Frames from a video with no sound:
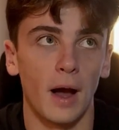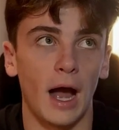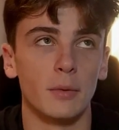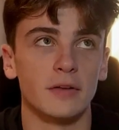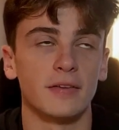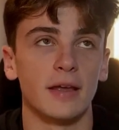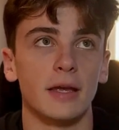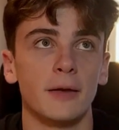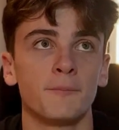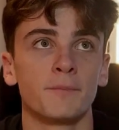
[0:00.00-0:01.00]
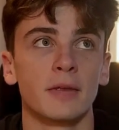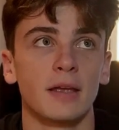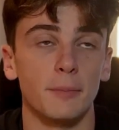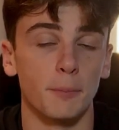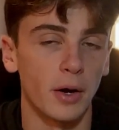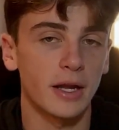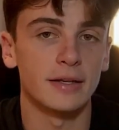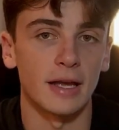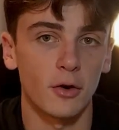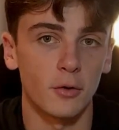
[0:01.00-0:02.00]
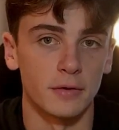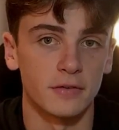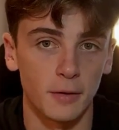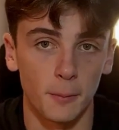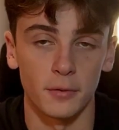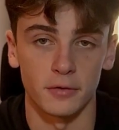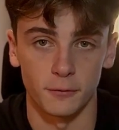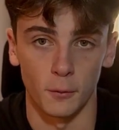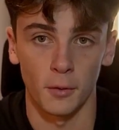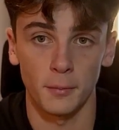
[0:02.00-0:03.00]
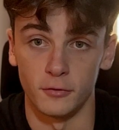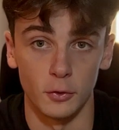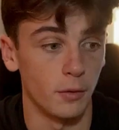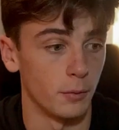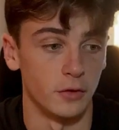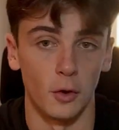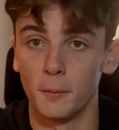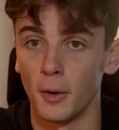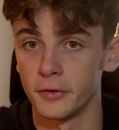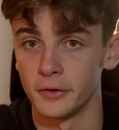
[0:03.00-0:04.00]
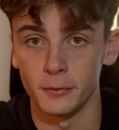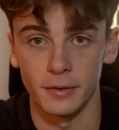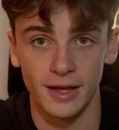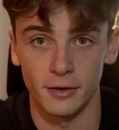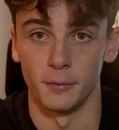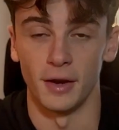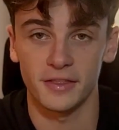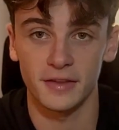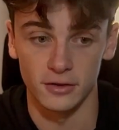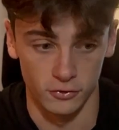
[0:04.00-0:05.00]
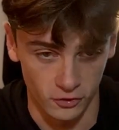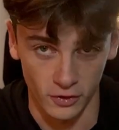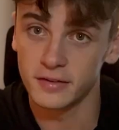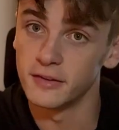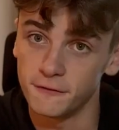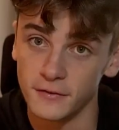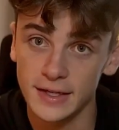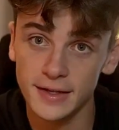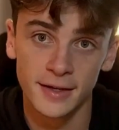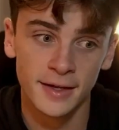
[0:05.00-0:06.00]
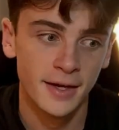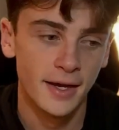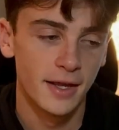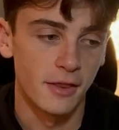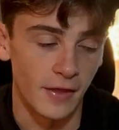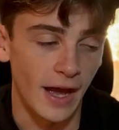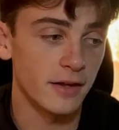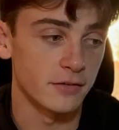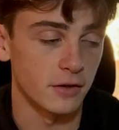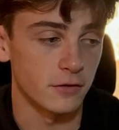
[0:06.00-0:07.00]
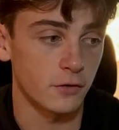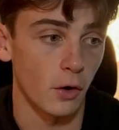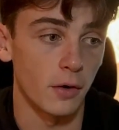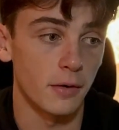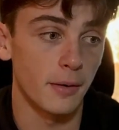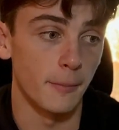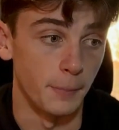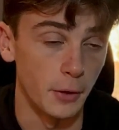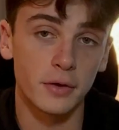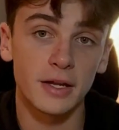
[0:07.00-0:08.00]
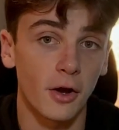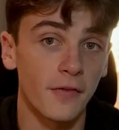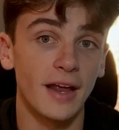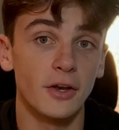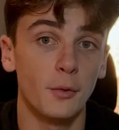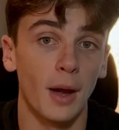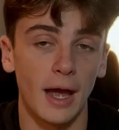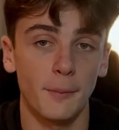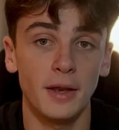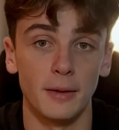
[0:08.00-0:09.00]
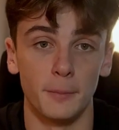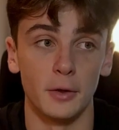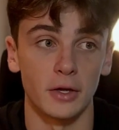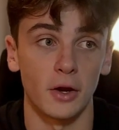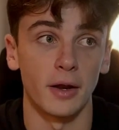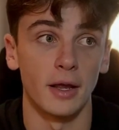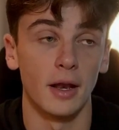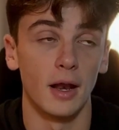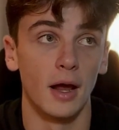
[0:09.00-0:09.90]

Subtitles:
I would say, can break it down to its simplest form of do it with no ball, no net, no nothing, just the feet, that is going to start building on that new habit and building on it